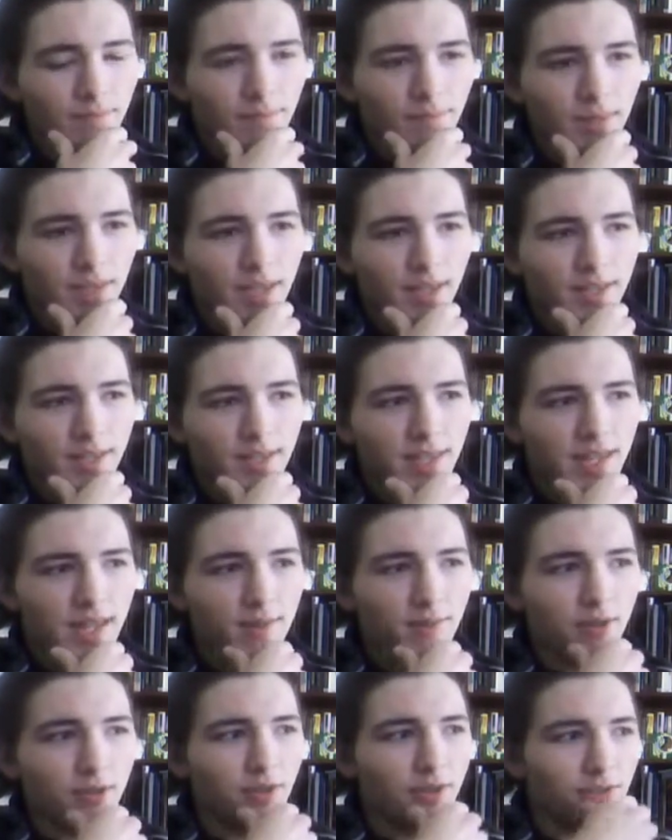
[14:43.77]
because they
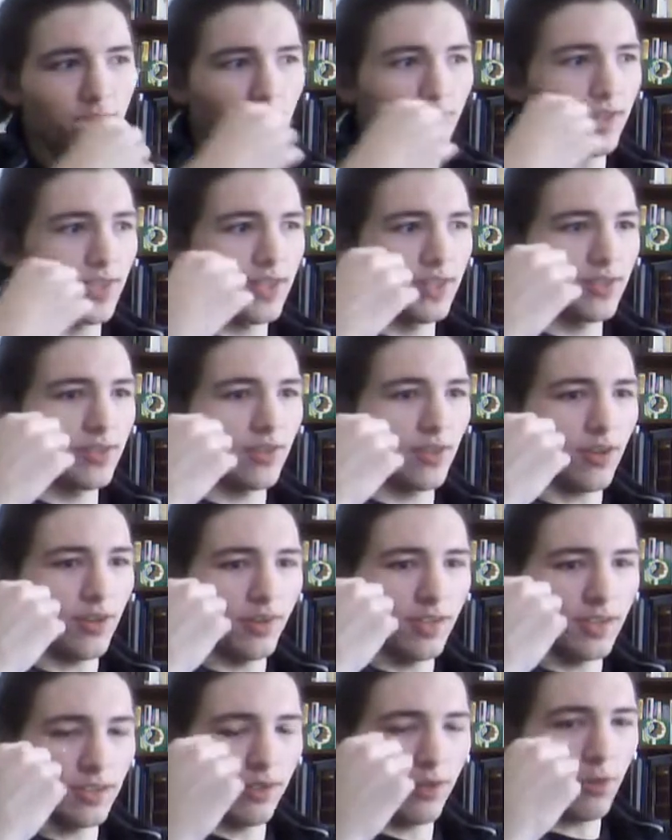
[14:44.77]
come across all these
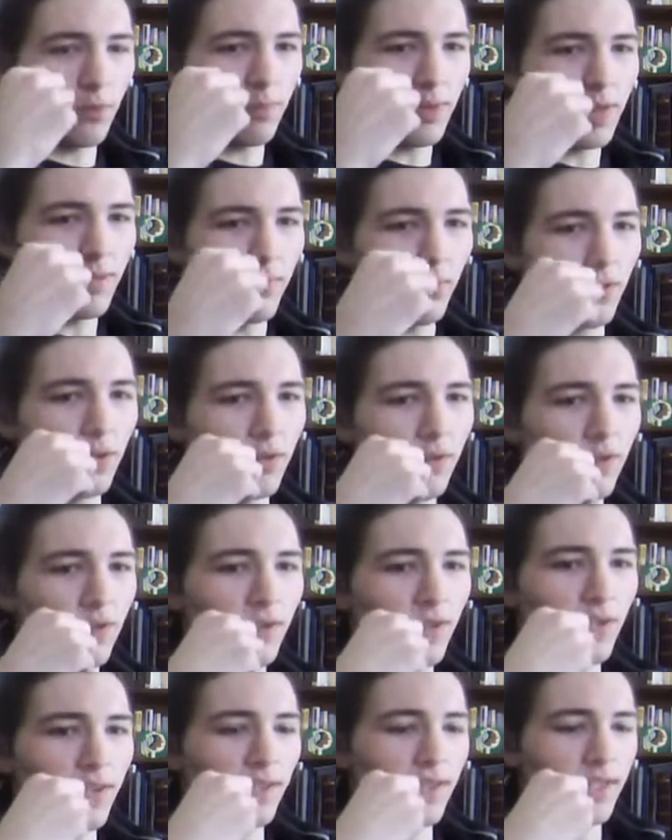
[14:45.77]
little people,
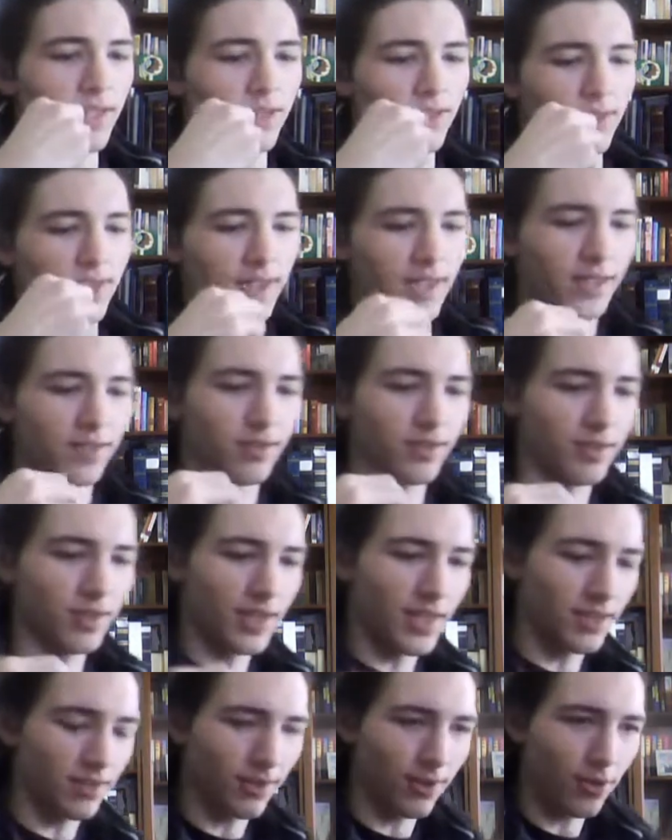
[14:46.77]
these
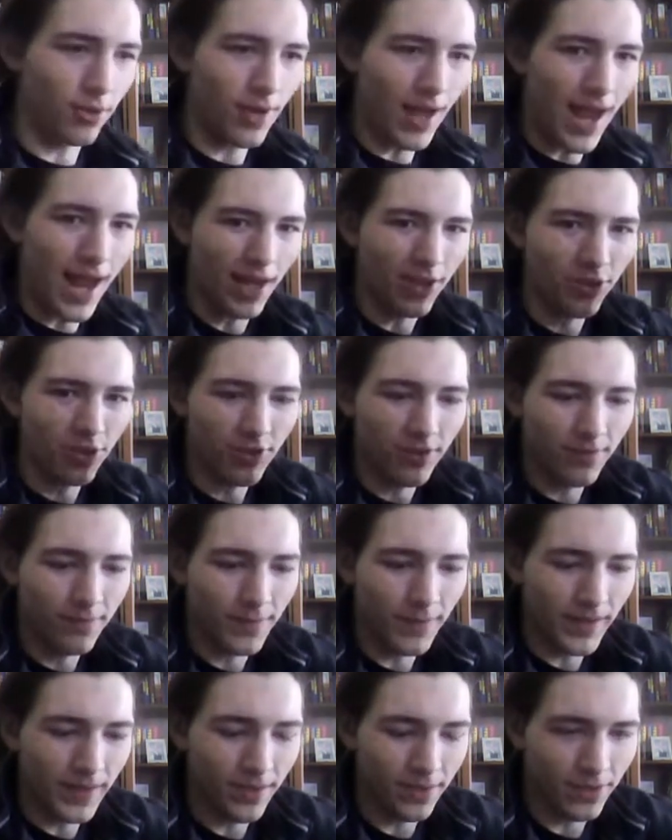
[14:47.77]
little action
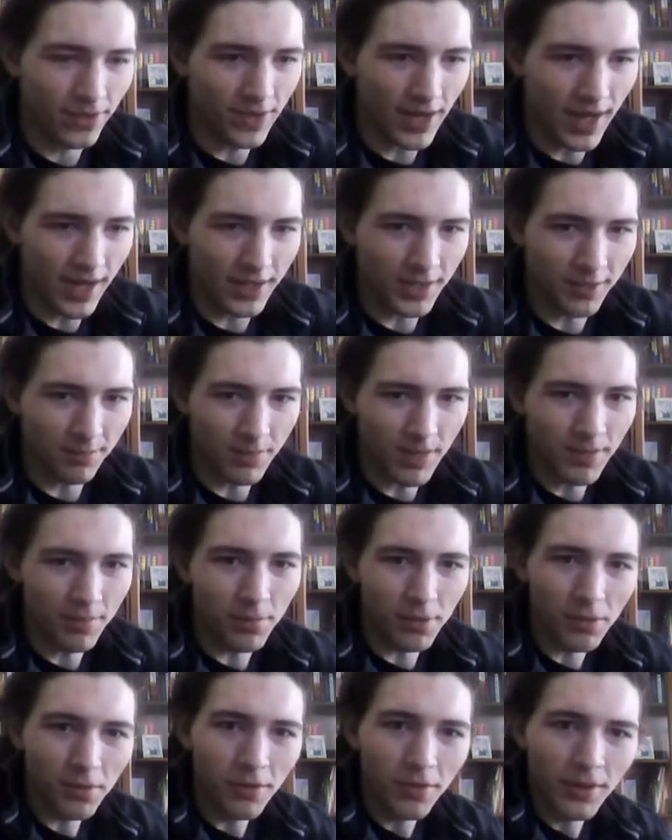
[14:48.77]
figure sized
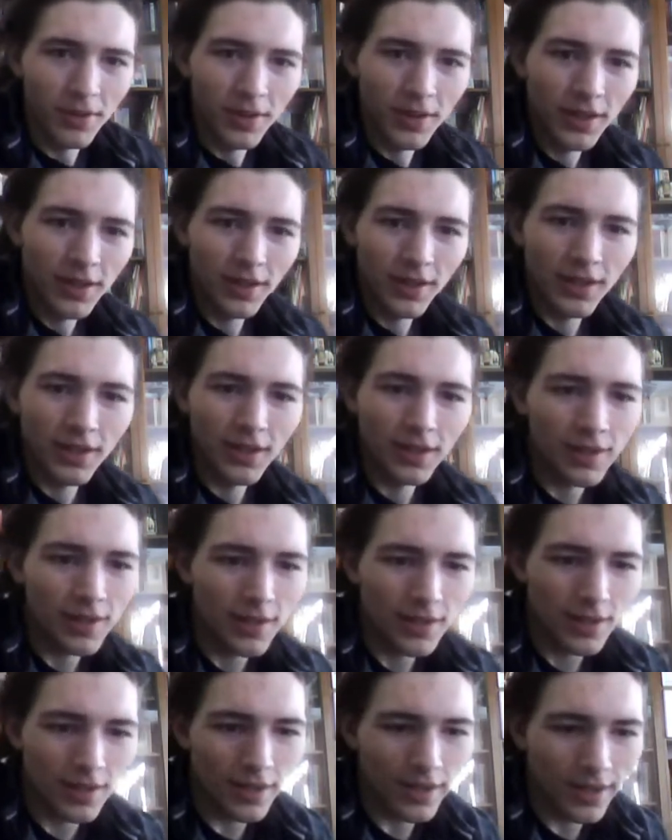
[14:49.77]
people,
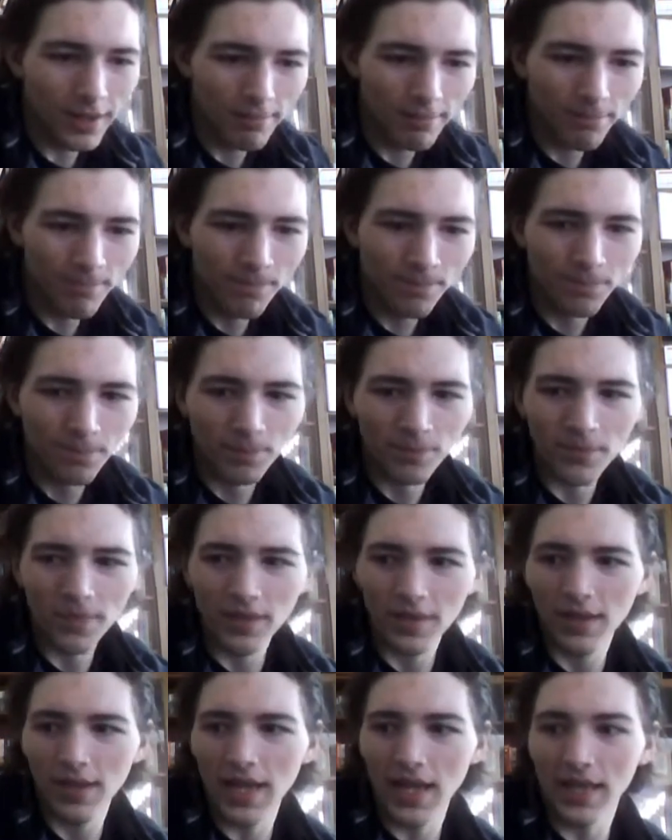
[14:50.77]
and
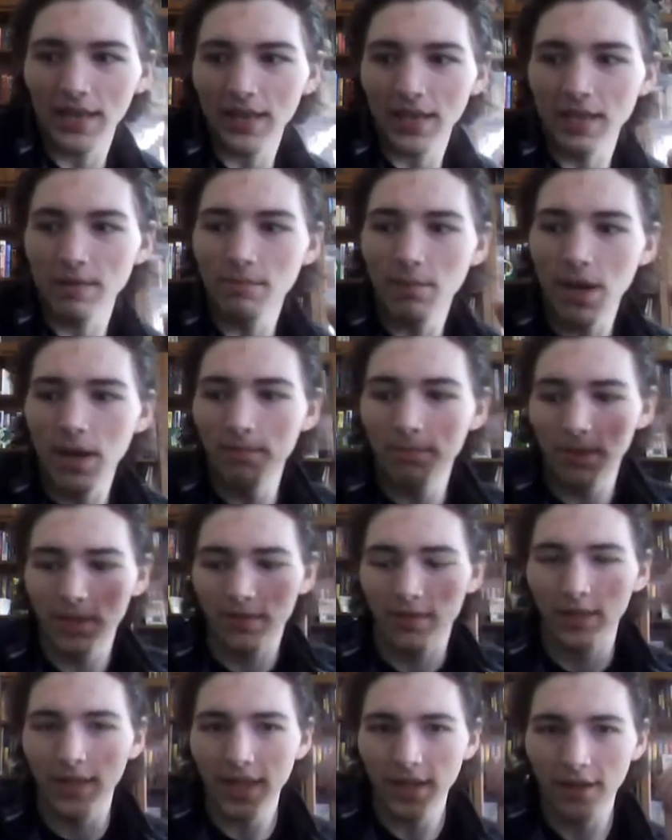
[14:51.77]
the
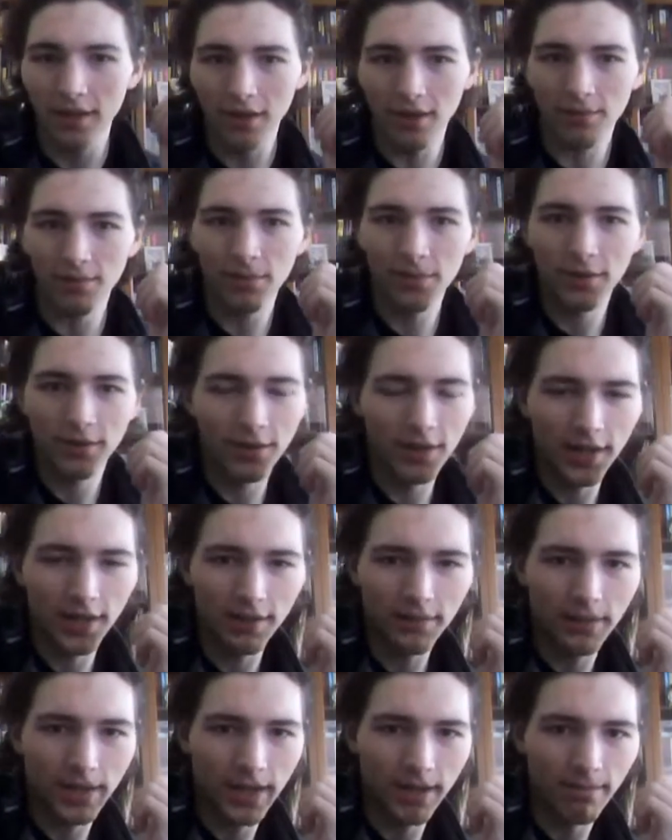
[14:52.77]
pompous leader
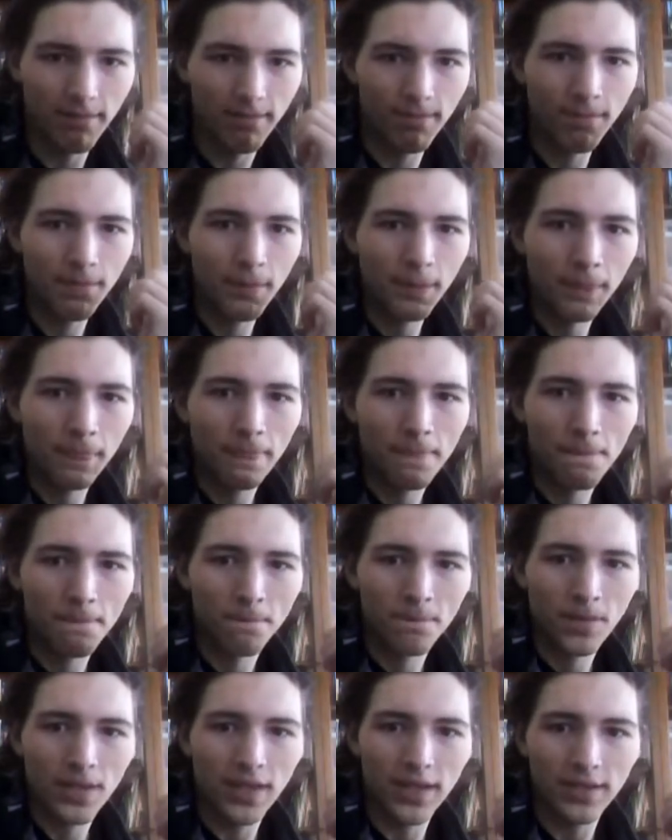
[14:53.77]
of them
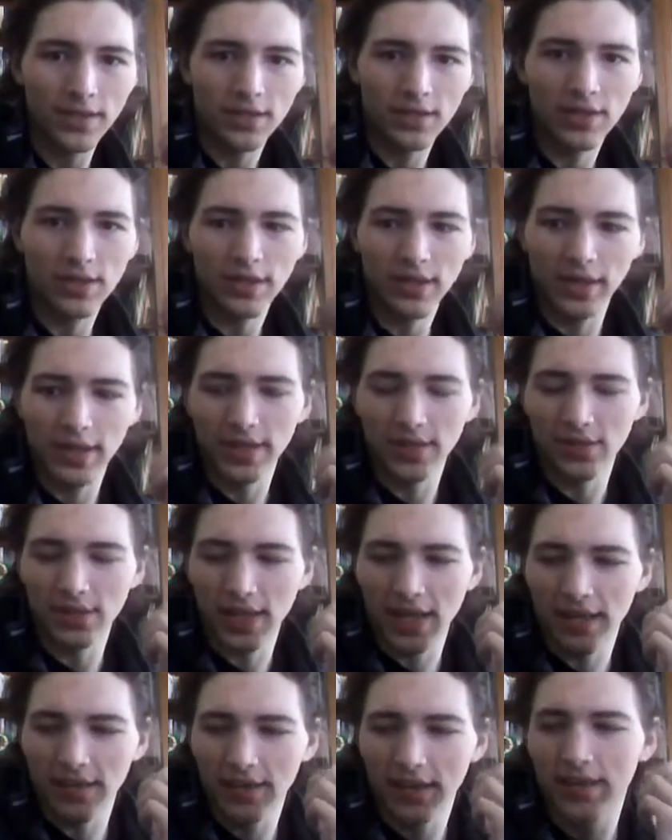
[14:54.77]
is
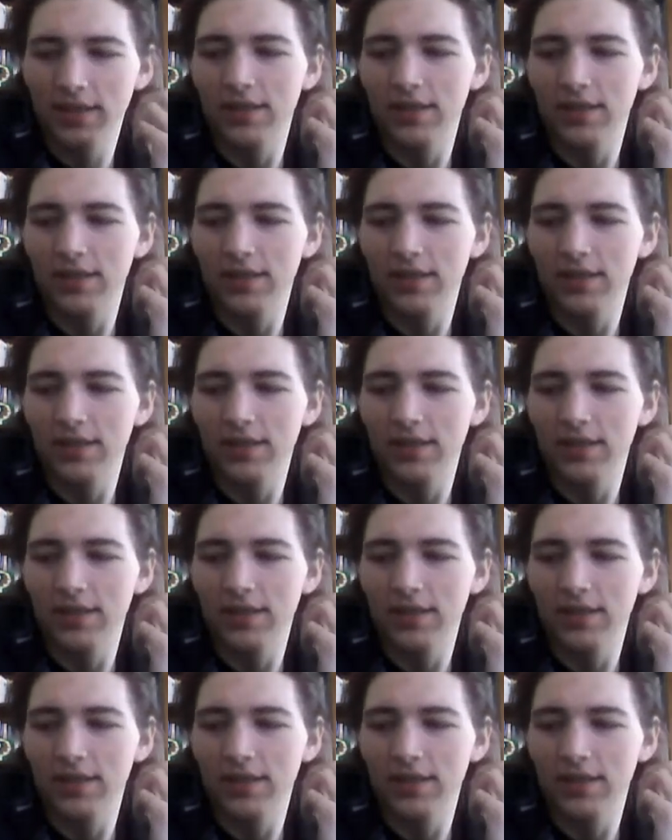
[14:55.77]
saying